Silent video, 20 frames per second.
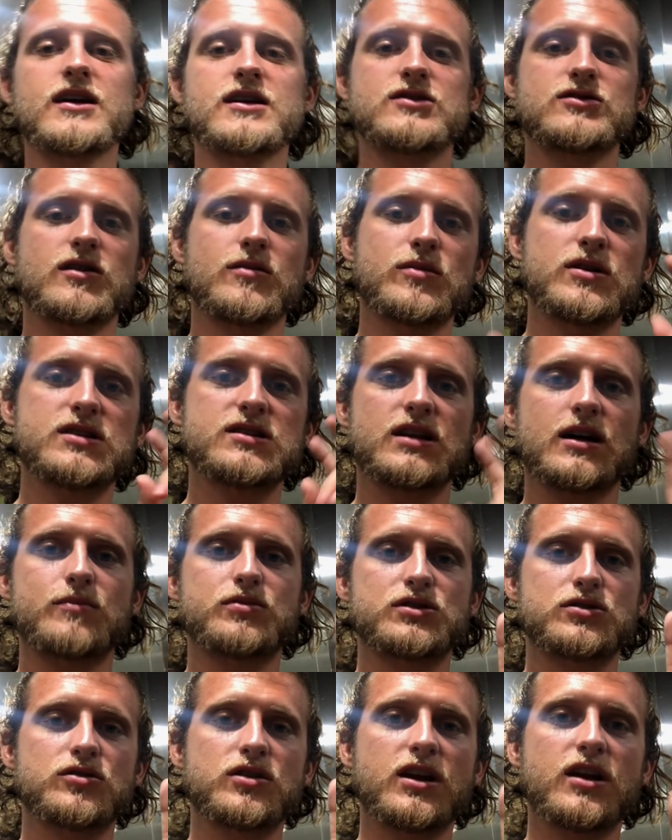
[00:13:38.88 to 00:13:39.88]
So I'm going to stop
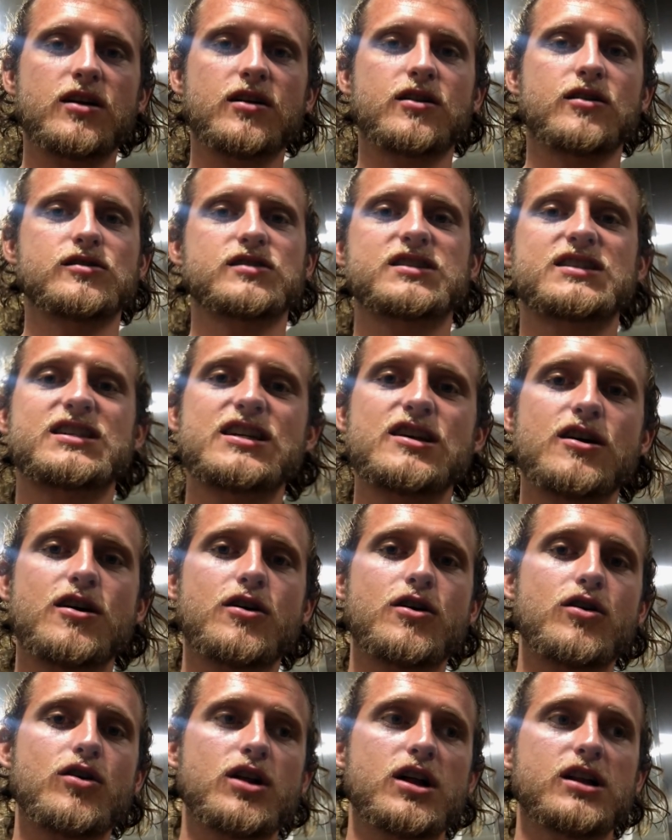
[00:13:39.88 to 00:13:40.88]
shooting here and I'll see
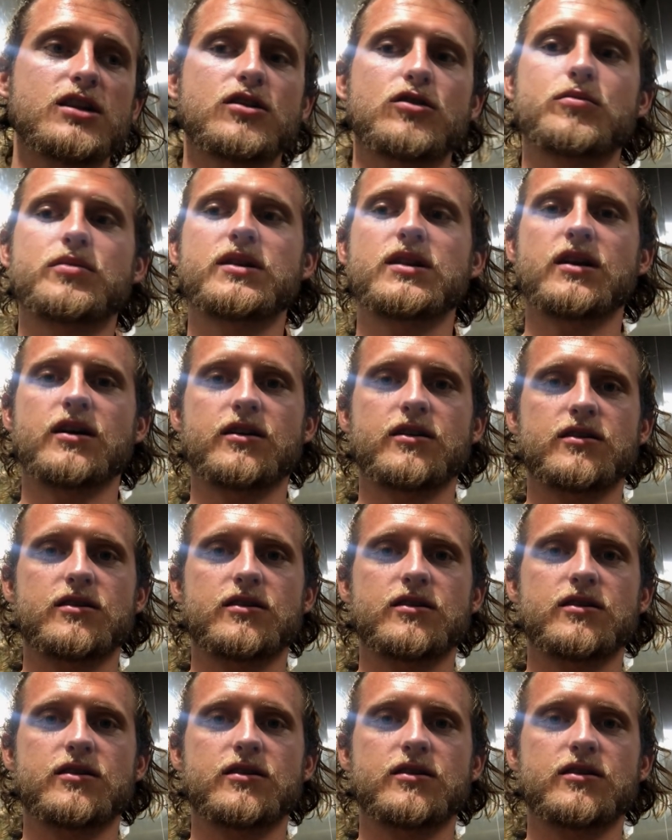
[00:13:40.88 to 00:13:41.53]
y'all a little bit later.